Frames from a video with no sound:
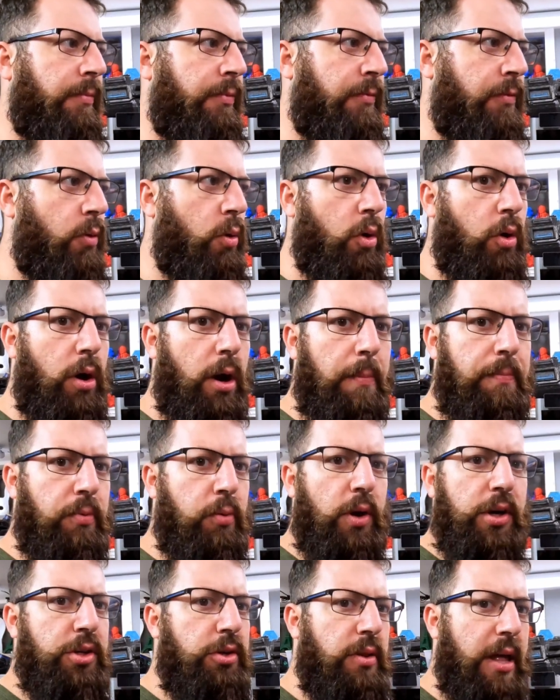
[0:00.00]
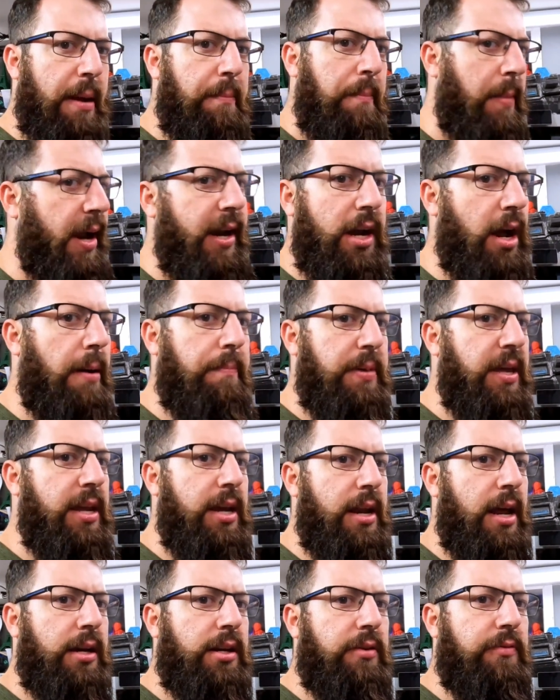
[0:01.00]
for a printer that might not be
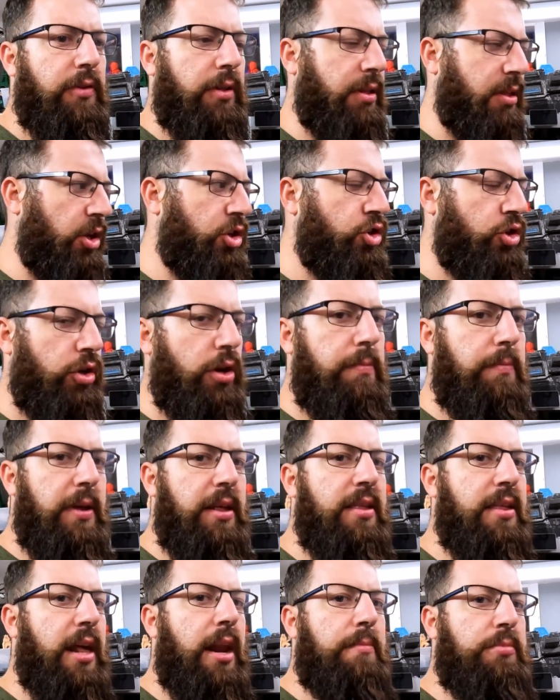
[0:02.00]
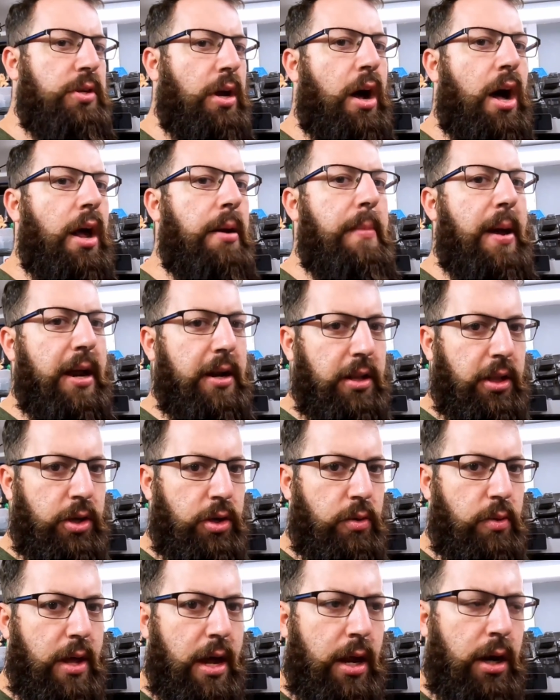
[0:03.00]
connected for this. It shouldn't be set up to
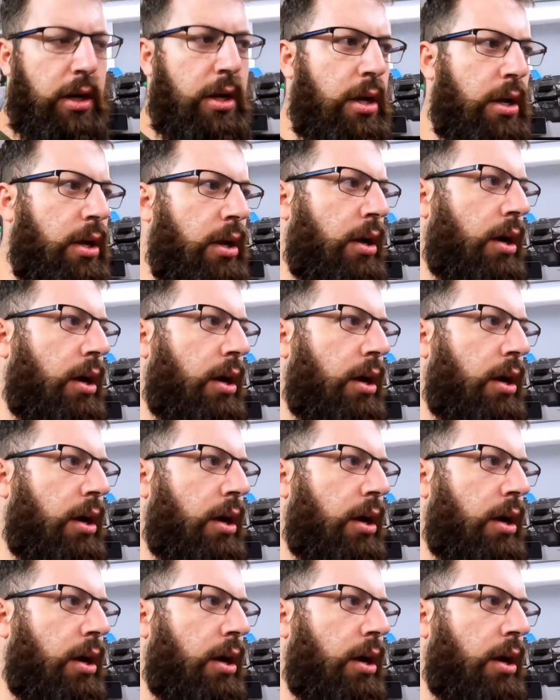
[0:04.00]
automatically do that.